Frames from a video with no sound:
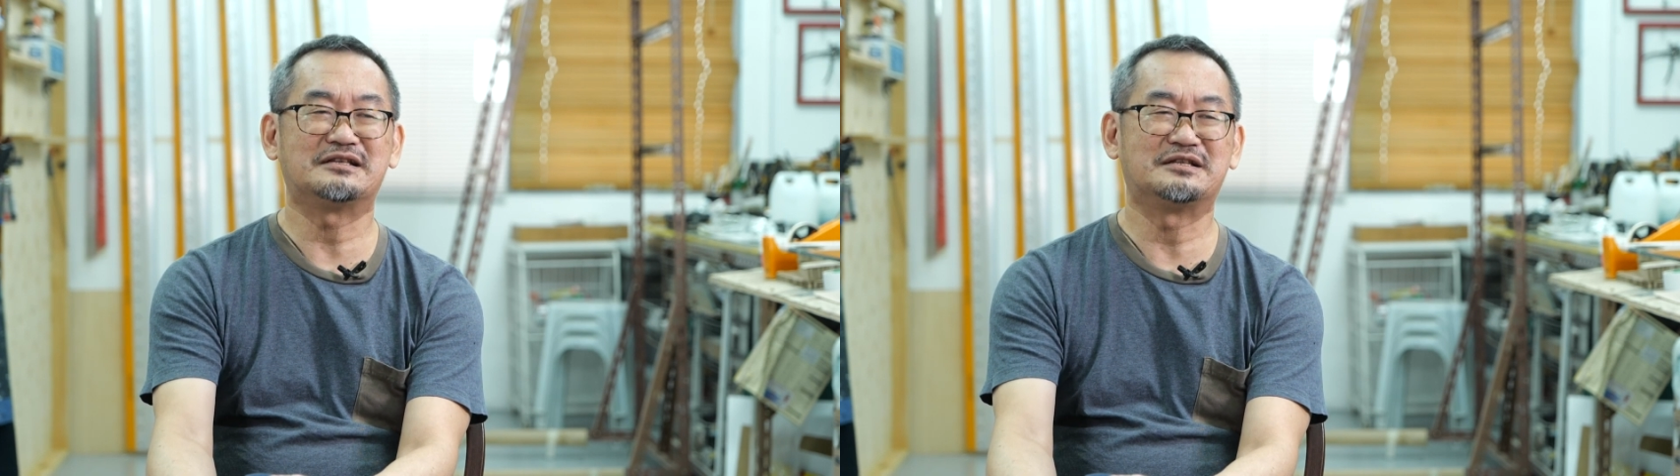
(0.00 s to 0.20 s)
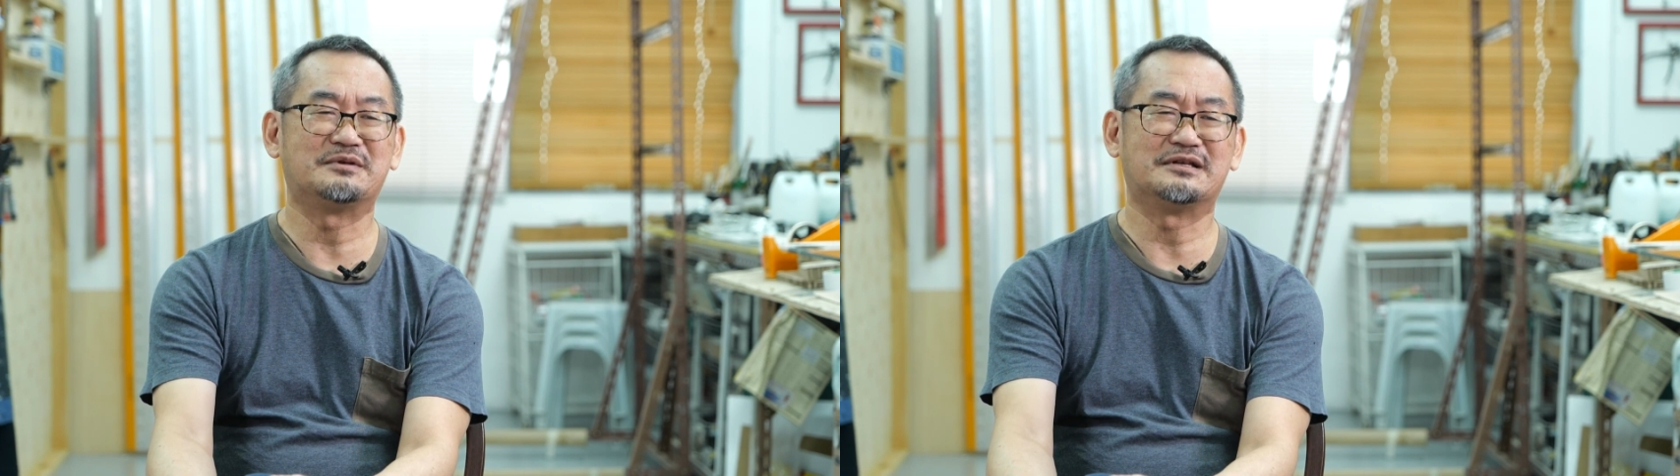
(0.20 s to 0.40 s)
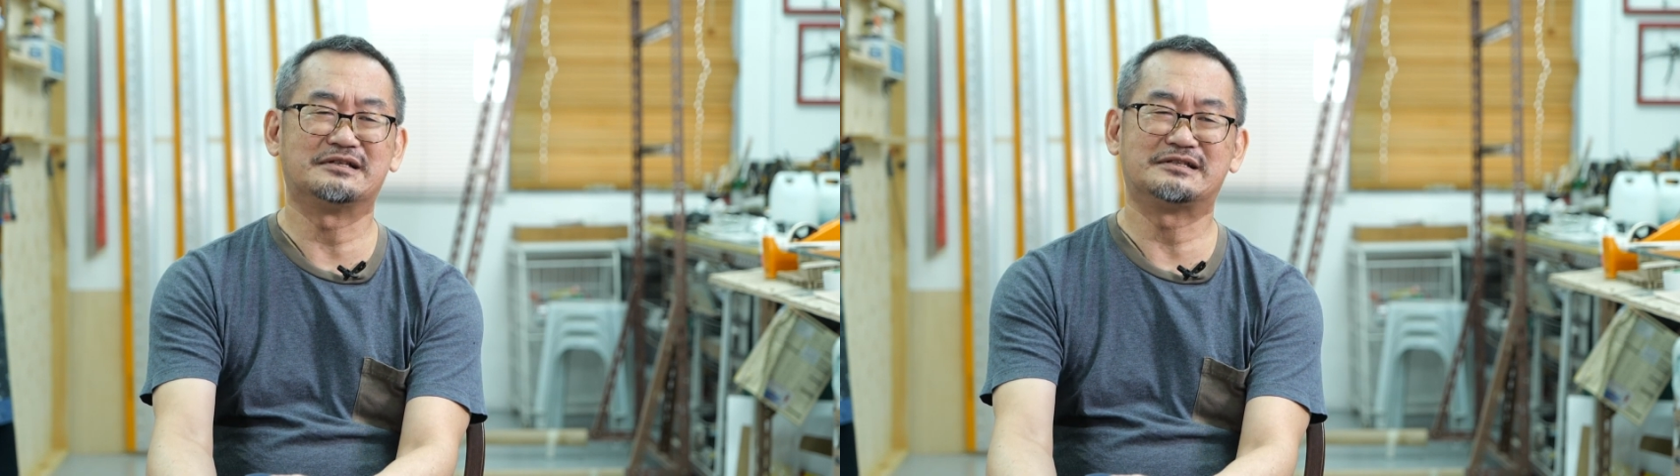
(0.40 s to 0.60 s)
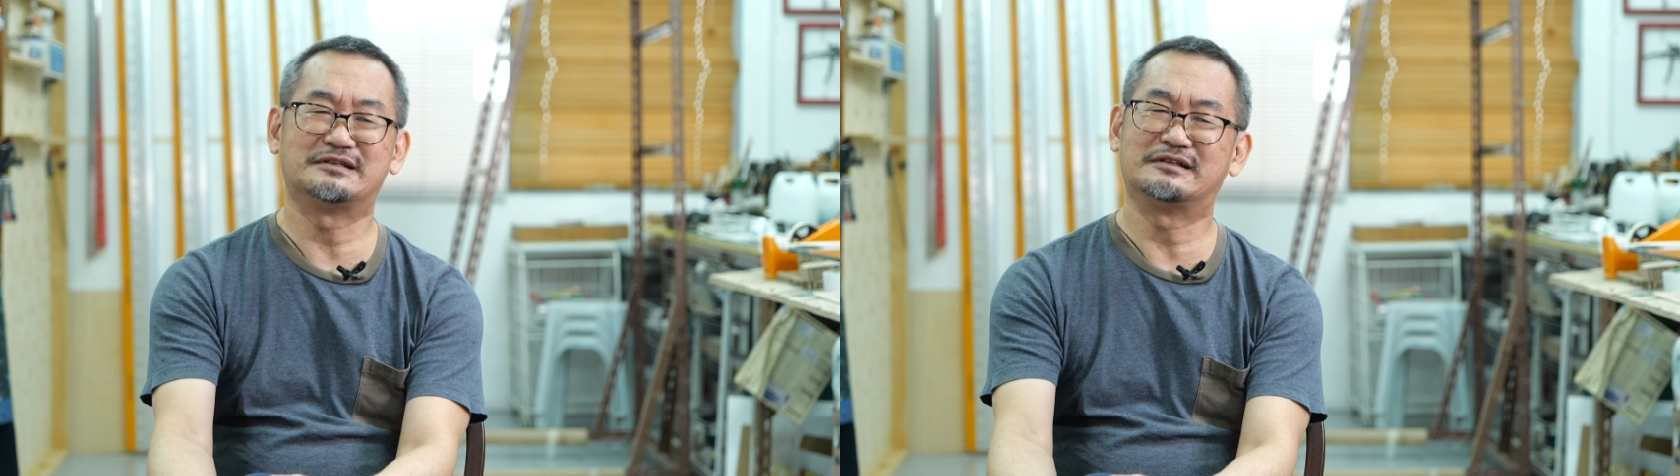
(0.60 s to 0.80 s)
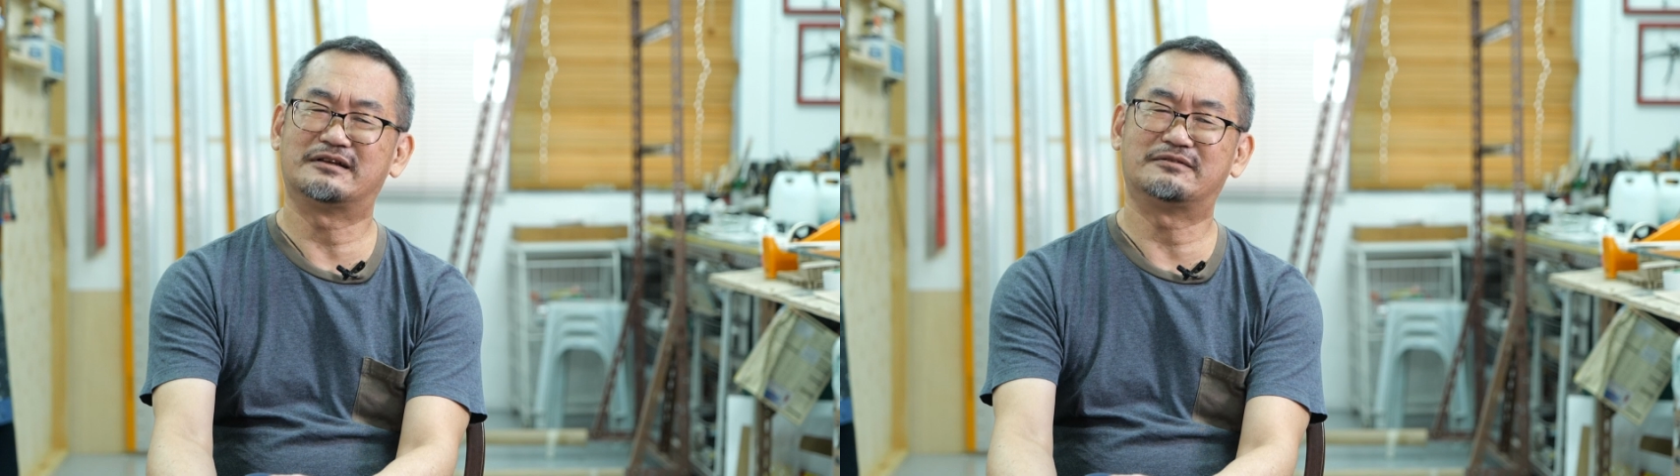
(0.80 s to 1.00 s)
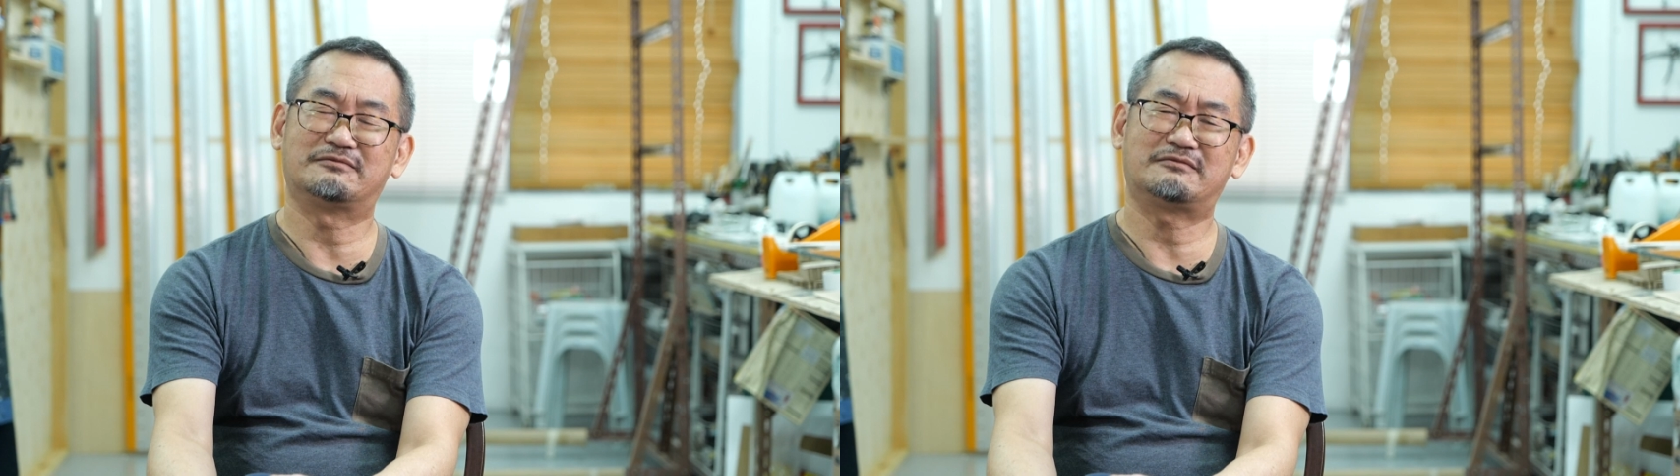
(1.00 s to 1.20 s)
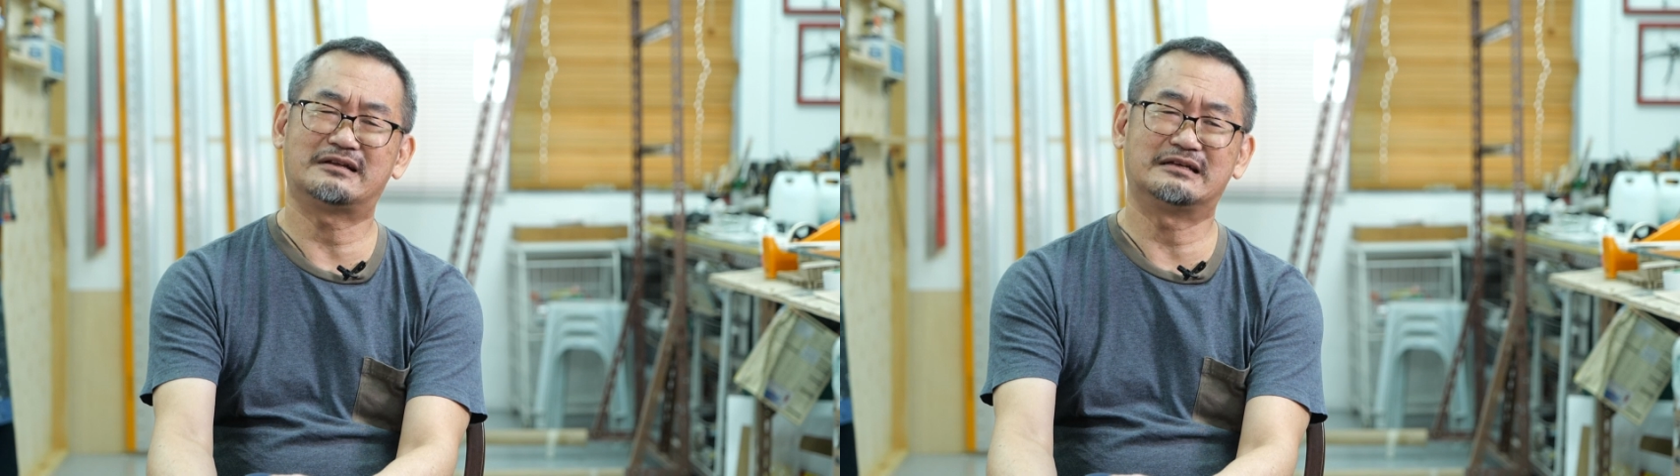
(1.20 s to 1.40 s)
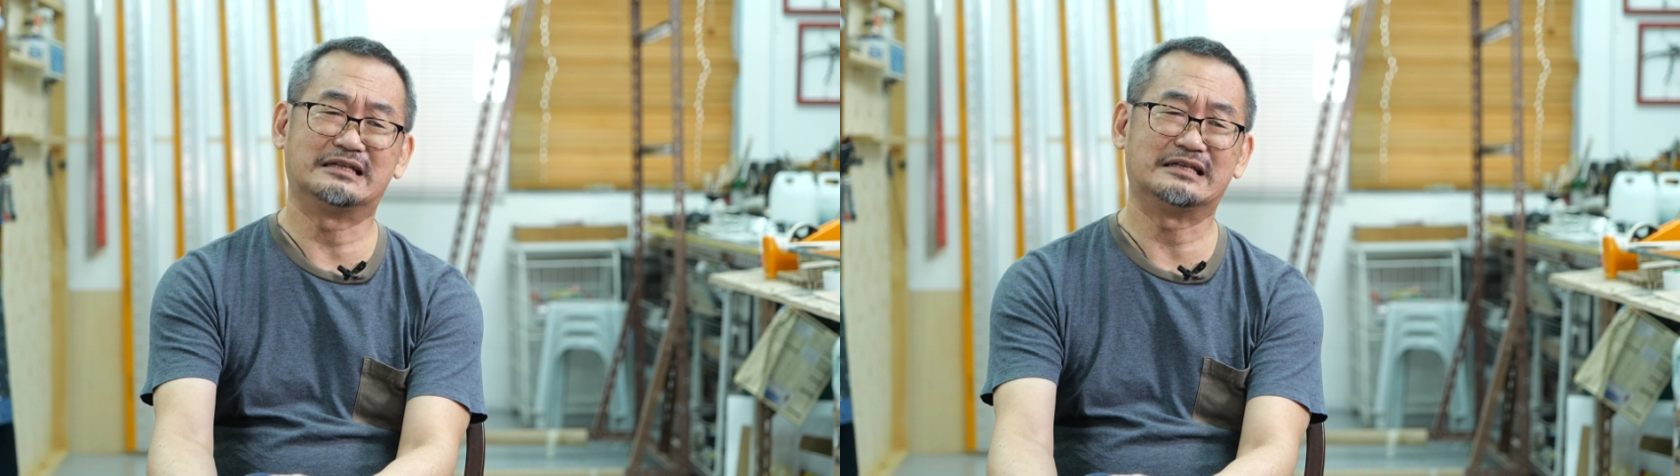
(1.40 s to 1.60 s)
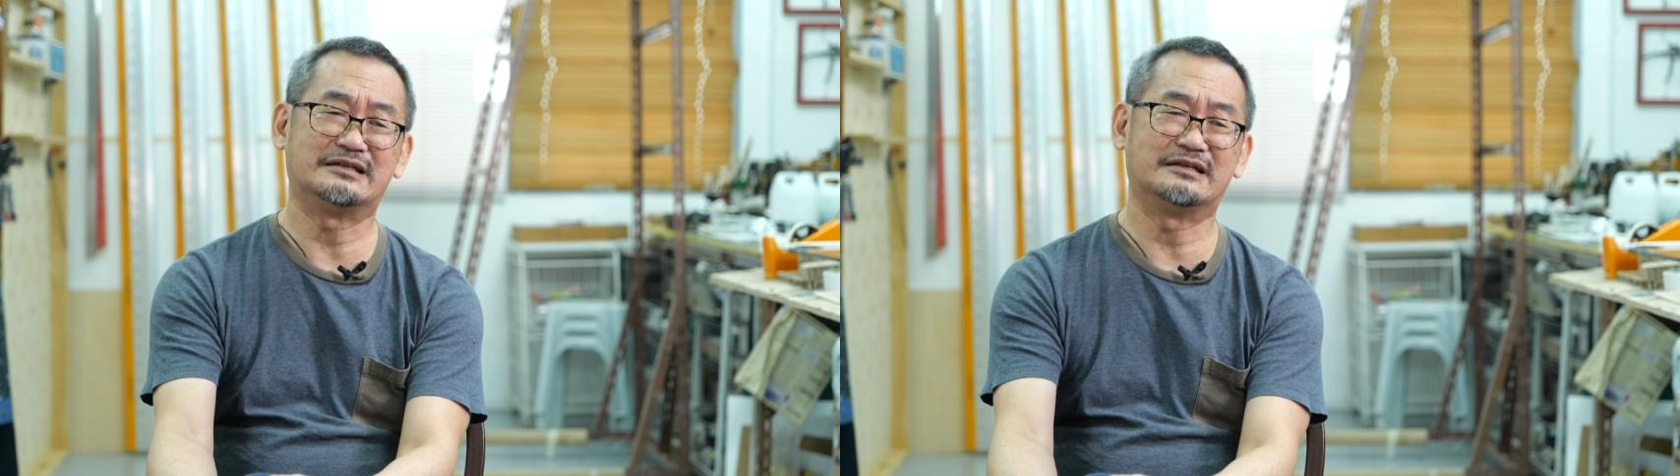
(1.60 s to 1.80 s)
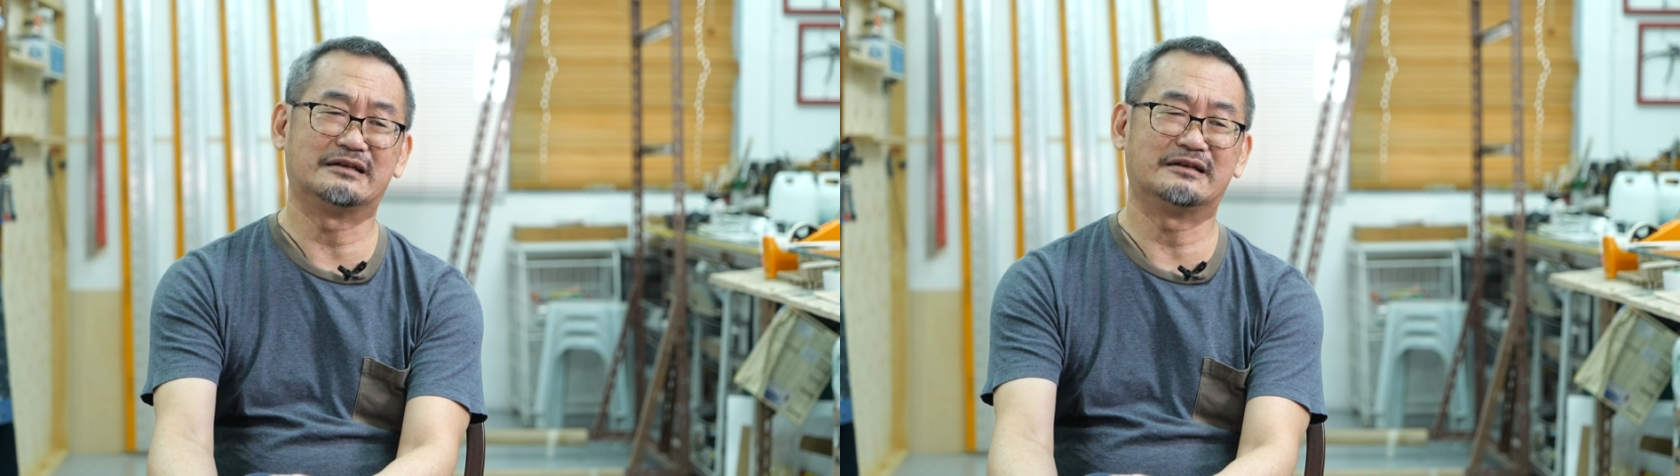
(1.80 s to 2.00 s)
I exhibited is in quite
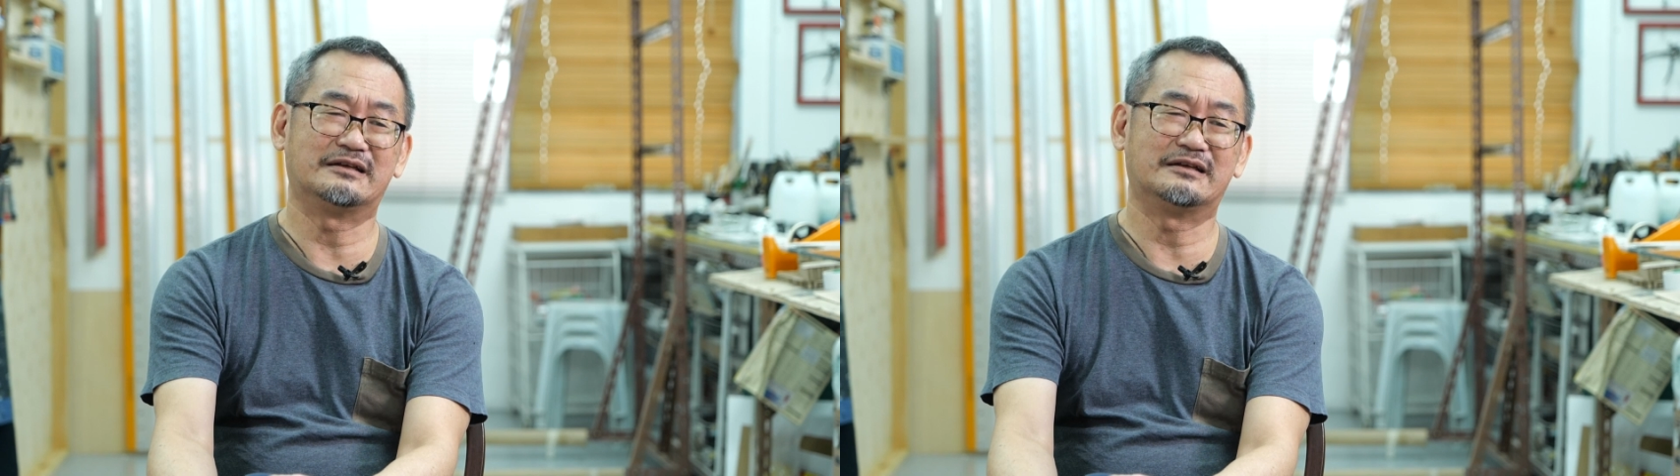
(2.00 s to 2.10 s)
early